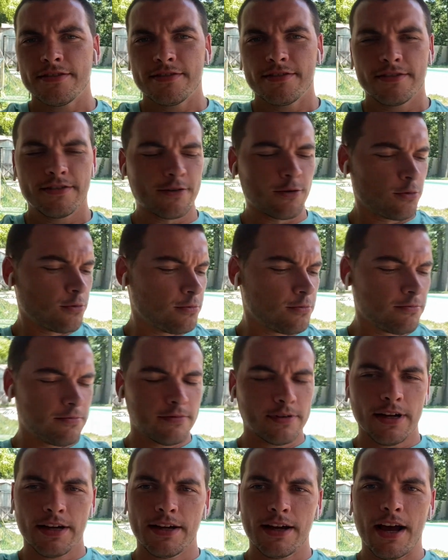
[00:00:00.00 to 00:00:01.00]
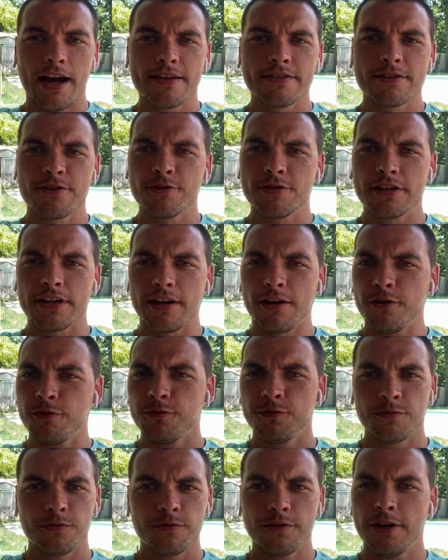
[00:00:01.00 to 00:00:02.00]
So ask
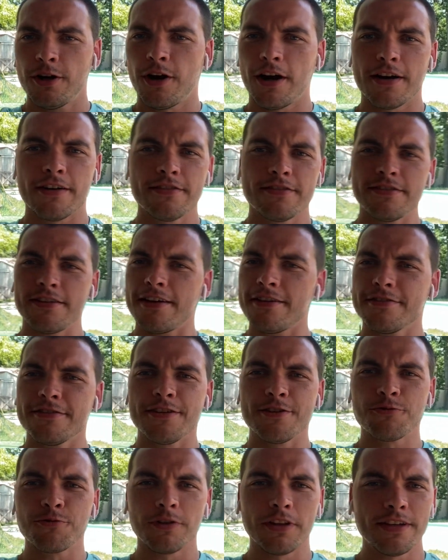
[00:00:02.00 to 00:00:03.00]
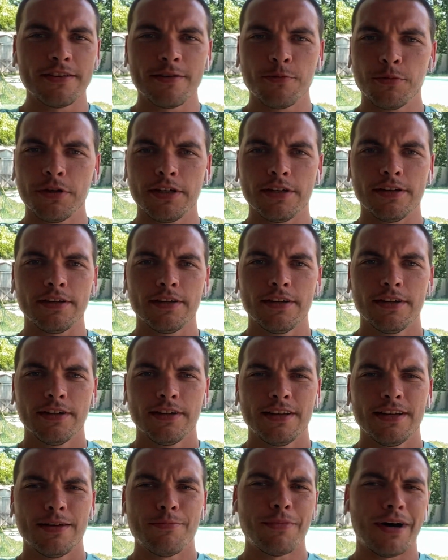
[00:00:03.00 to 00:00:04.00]
yourself, you know, how does how does this relate to me?
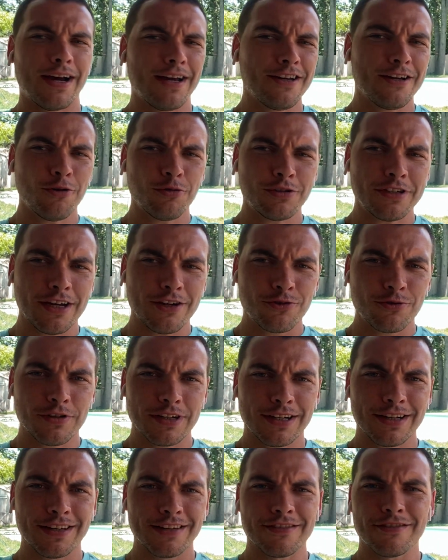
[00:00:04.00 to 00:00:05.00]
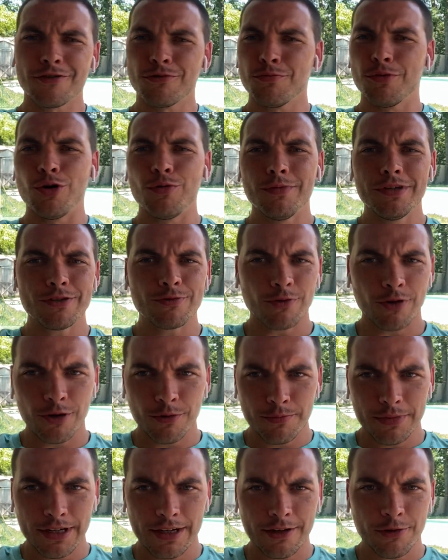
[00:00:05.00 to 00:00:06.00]
Am I egocentric? Are there moments
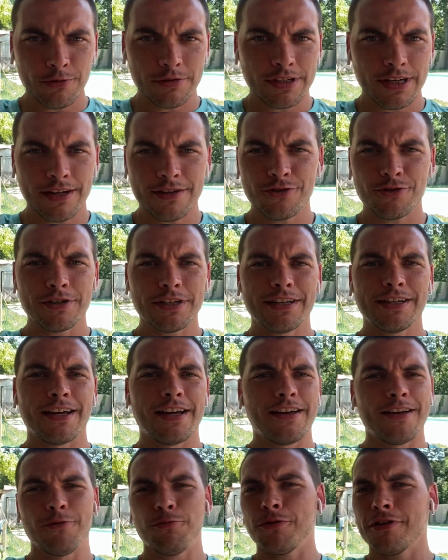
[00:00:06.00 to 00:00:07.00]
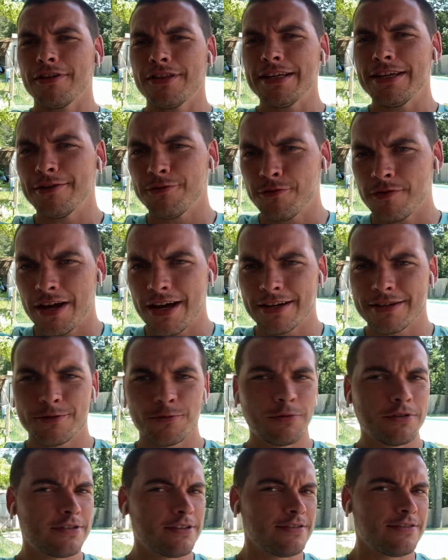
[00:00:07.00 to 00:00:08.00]
where I'm egocentric? Uh, what are the
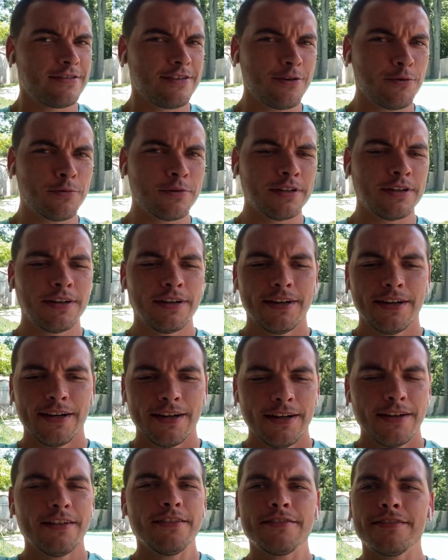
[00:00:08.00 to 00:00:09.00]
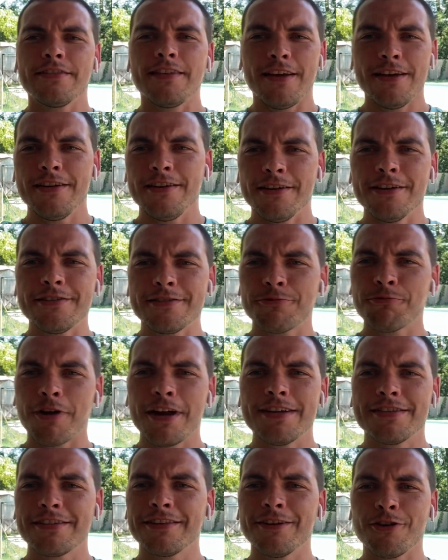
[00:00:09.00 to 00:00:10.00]
effects? What's it's doing? Let's, let's
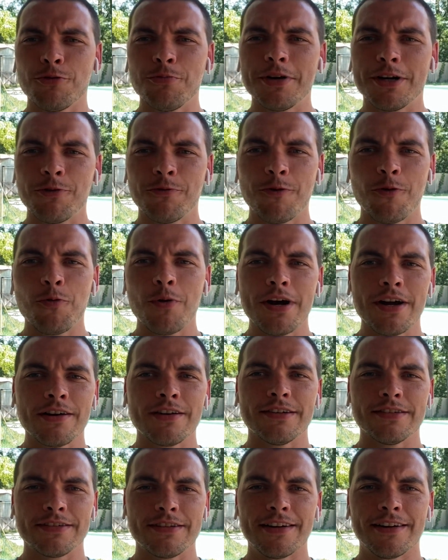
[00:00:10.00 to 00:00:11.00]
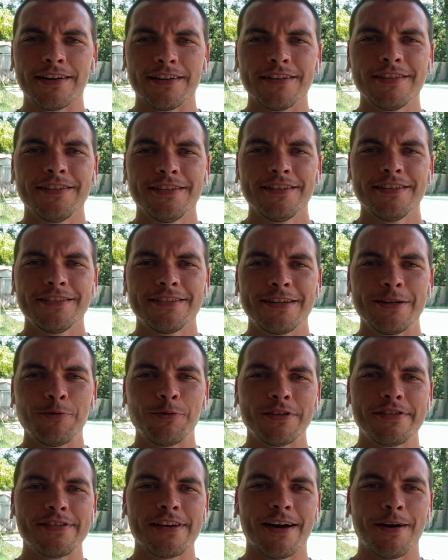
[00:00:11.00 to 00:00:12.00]
raise a little bit of awareness here. See
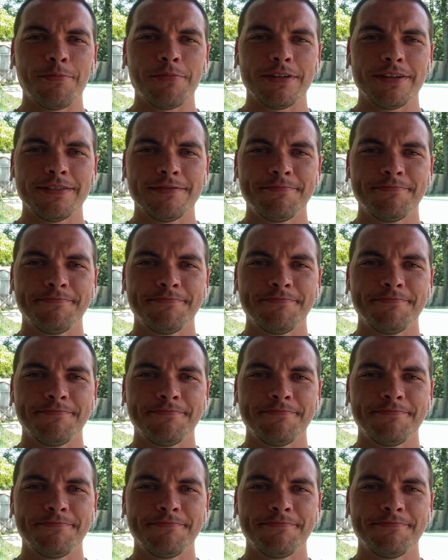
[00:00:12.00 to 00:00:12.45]
what's up.